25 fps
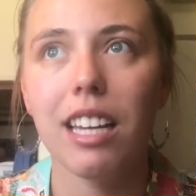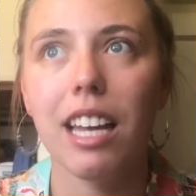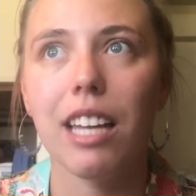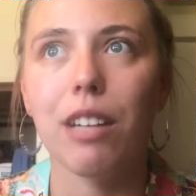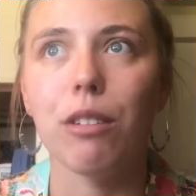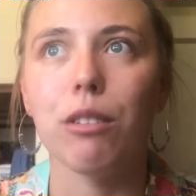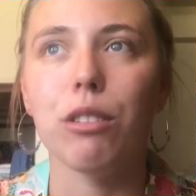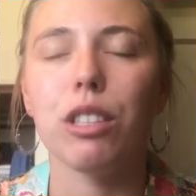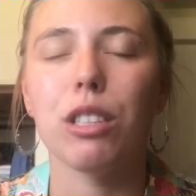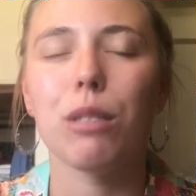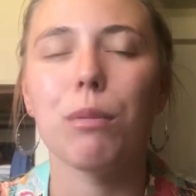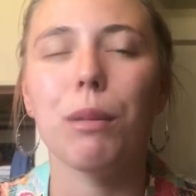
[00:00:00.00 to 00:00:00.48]

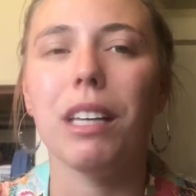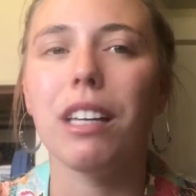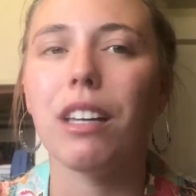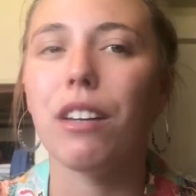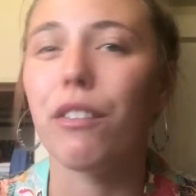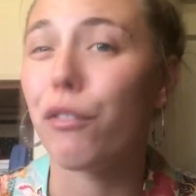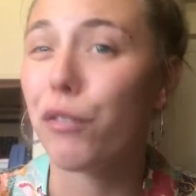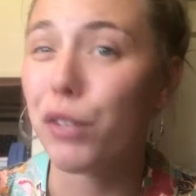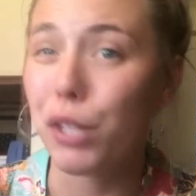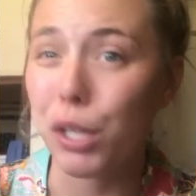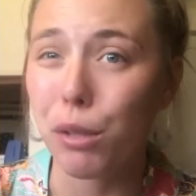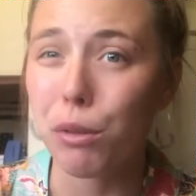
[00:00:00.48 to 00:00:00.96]
It will just be
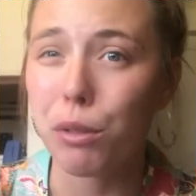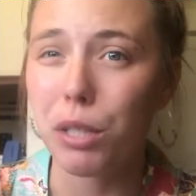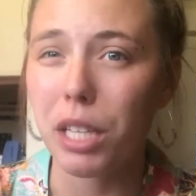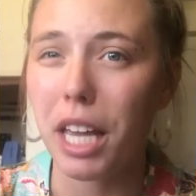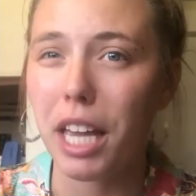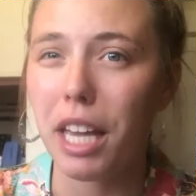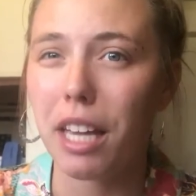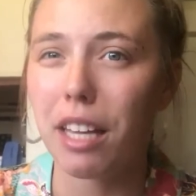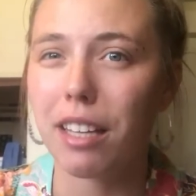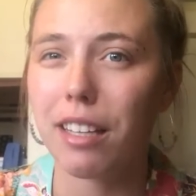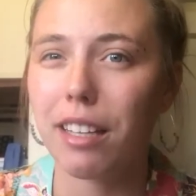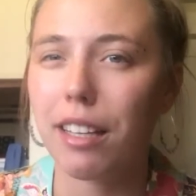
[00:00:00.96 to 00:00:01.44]

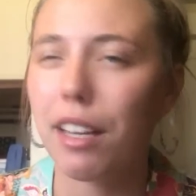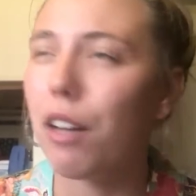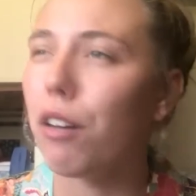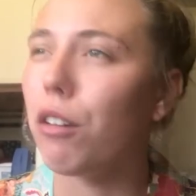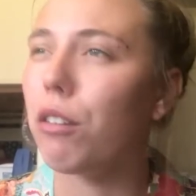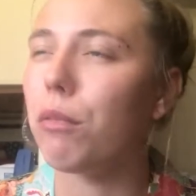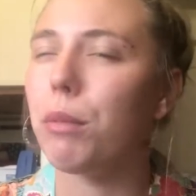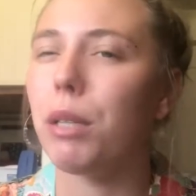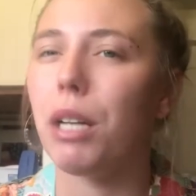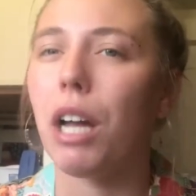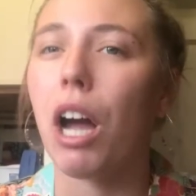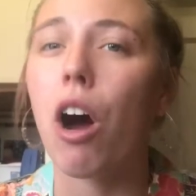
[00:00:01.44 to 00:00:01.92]
confusing. It
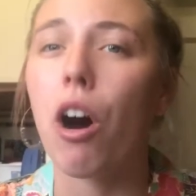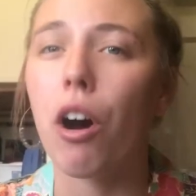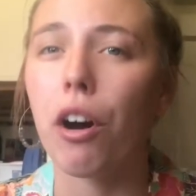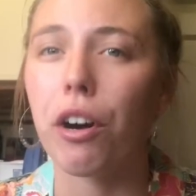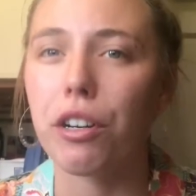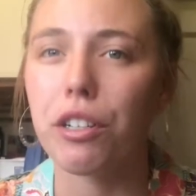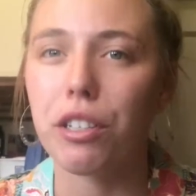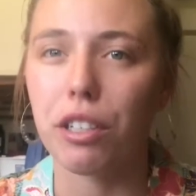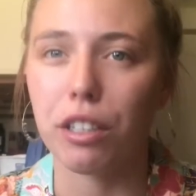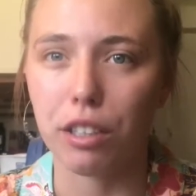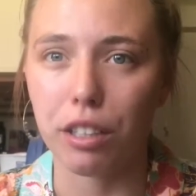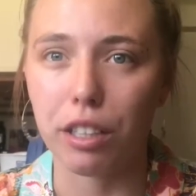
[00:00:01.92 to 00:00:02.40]
will be
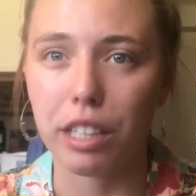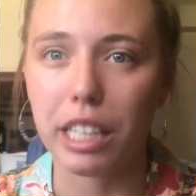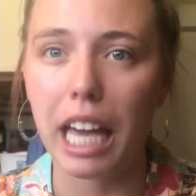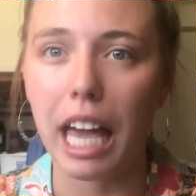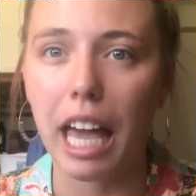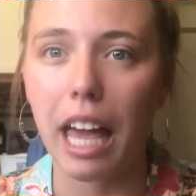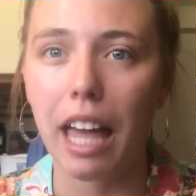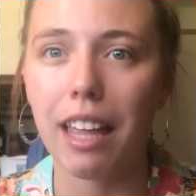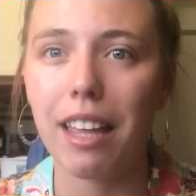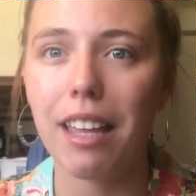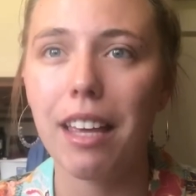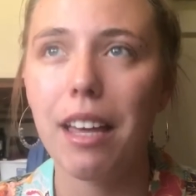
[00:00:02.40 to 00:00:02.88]
hard to look
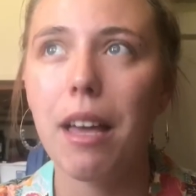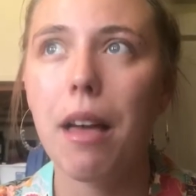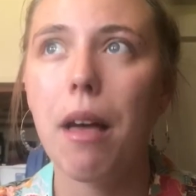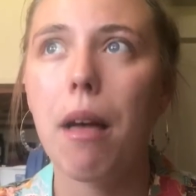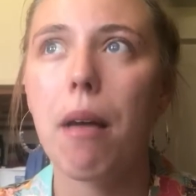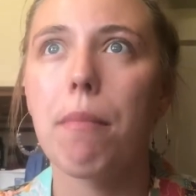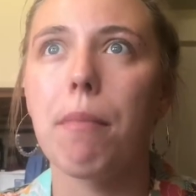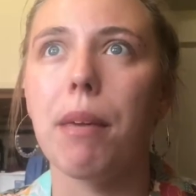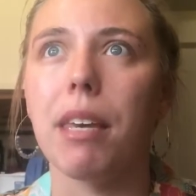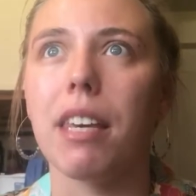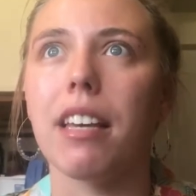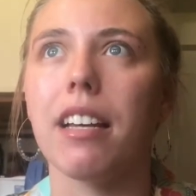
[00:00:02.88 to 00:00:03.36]
at,
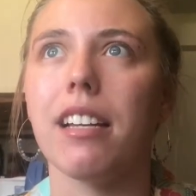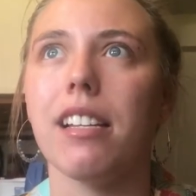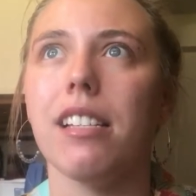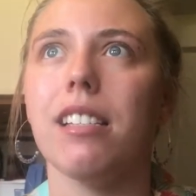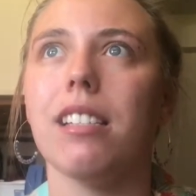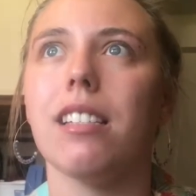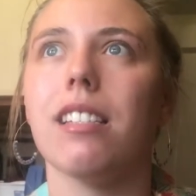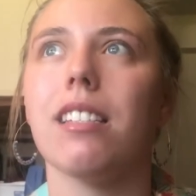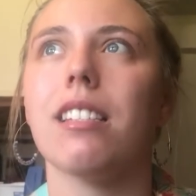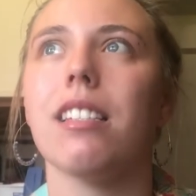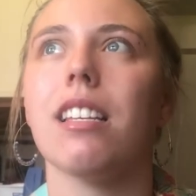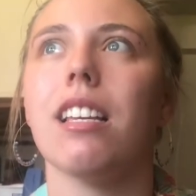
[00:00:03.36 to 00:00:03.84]

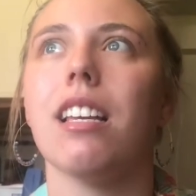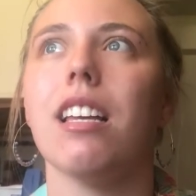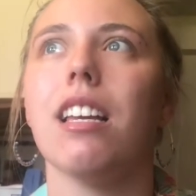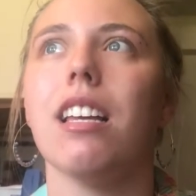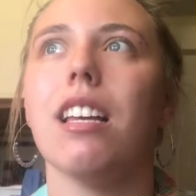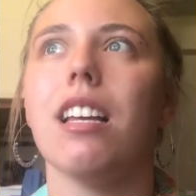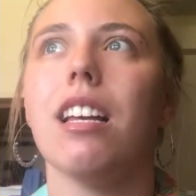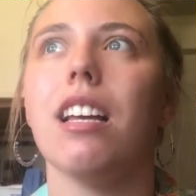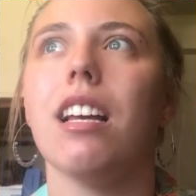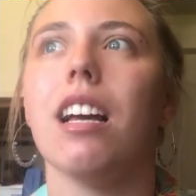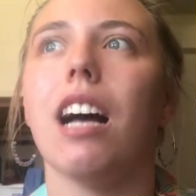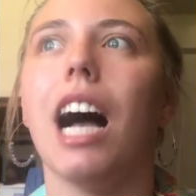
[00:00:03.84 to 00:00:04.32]
because
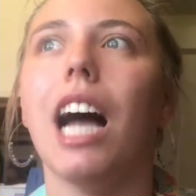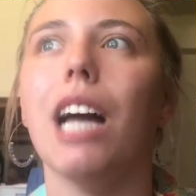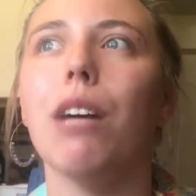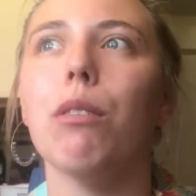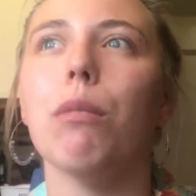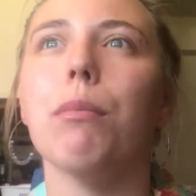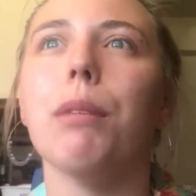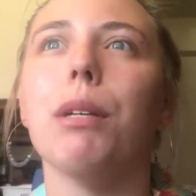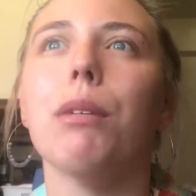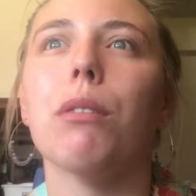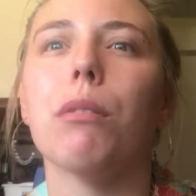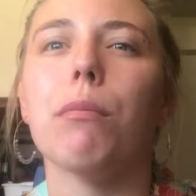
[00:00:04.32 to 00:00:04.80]
I
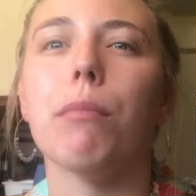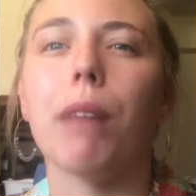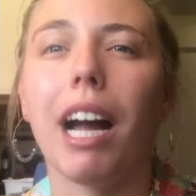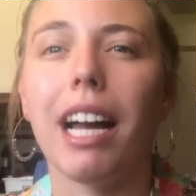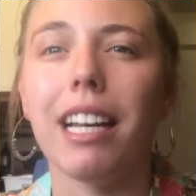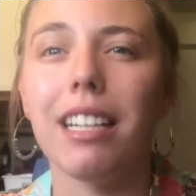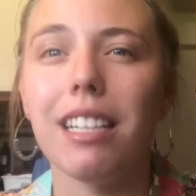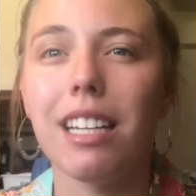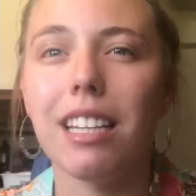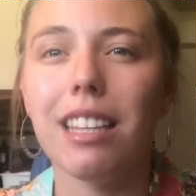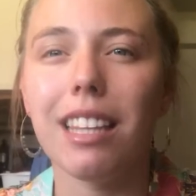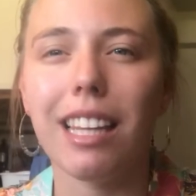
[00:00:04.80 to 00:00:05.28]
will be
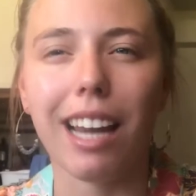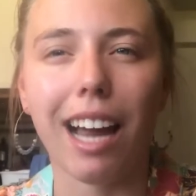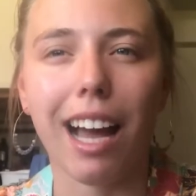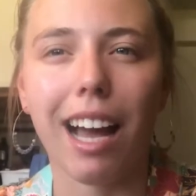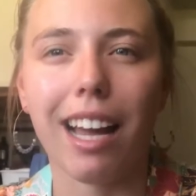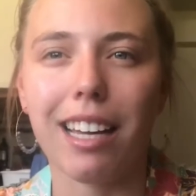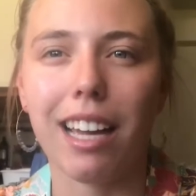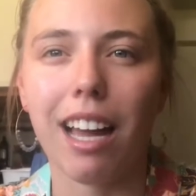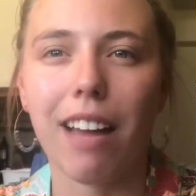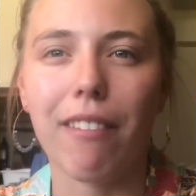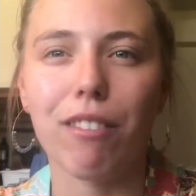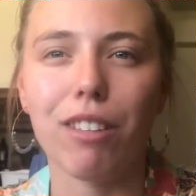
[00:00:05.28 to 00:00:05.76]
reminded that
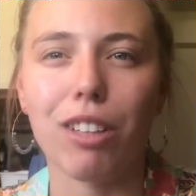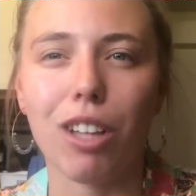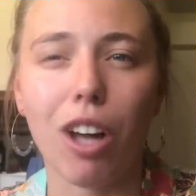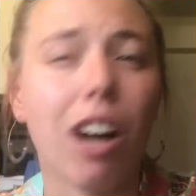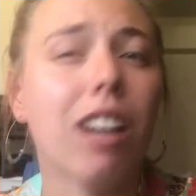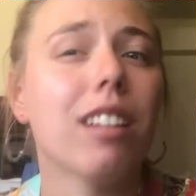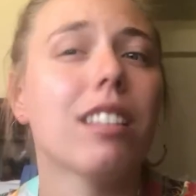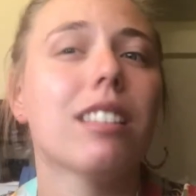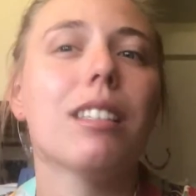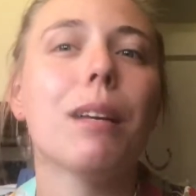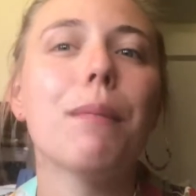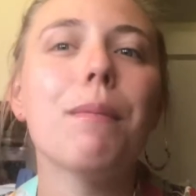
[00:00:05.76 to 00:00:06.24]
I have
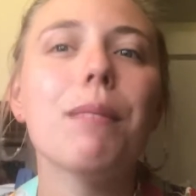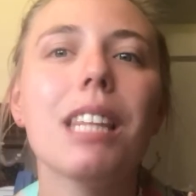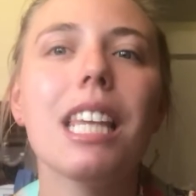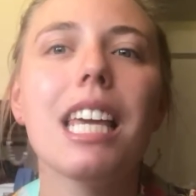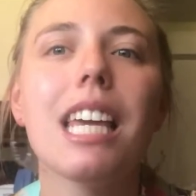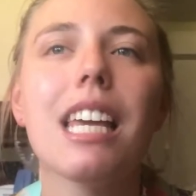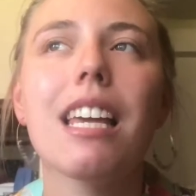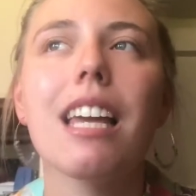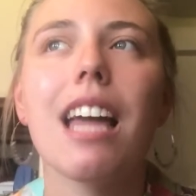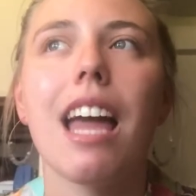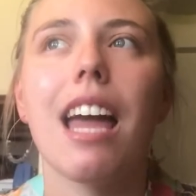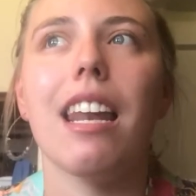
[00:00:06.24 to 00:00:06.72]
lost
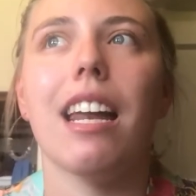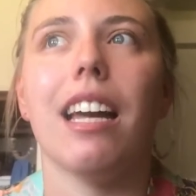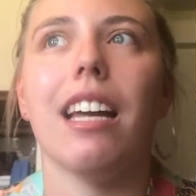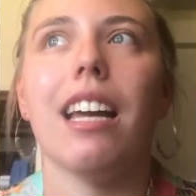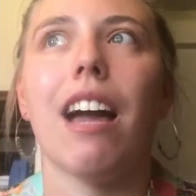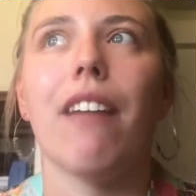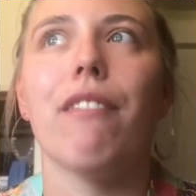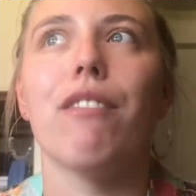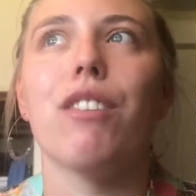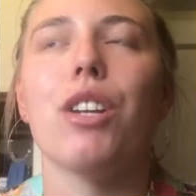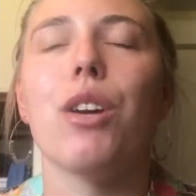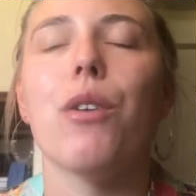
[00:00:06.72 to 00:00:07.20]
something and I
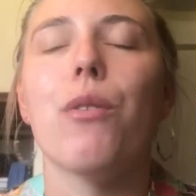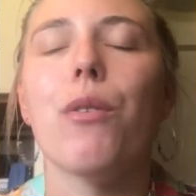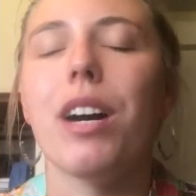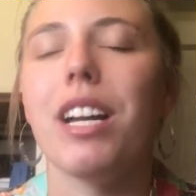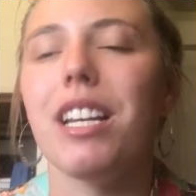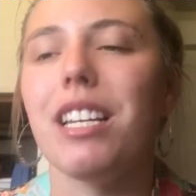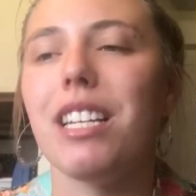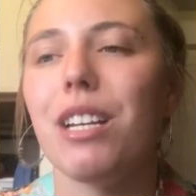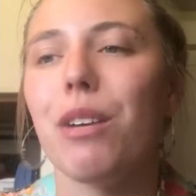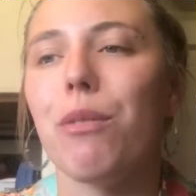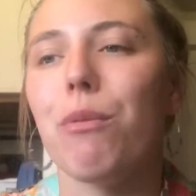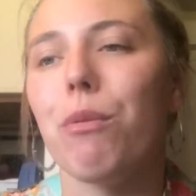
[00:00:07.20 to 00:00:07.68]
have no
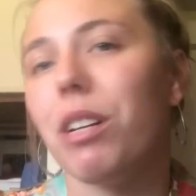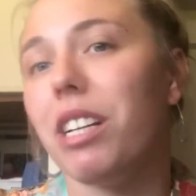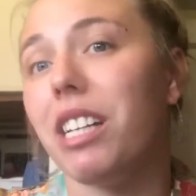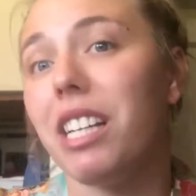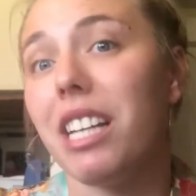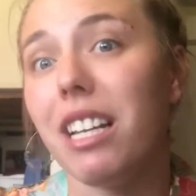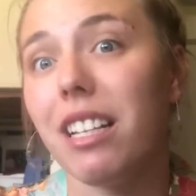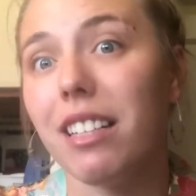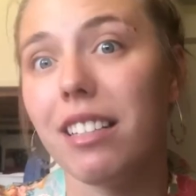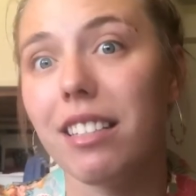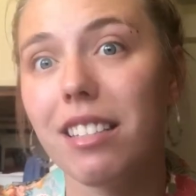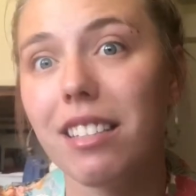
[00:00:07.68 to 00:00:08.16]
idea what it
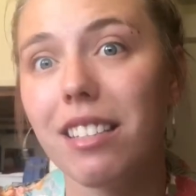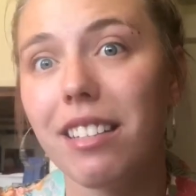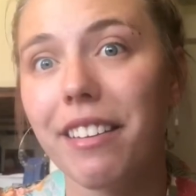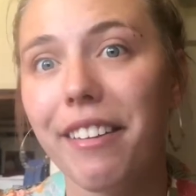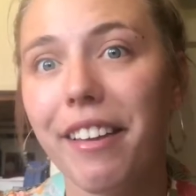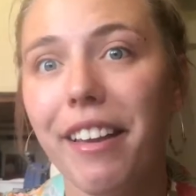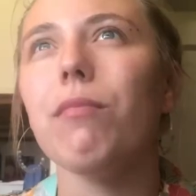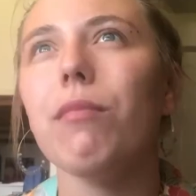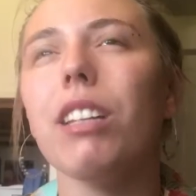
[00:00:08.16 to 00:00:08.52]
is.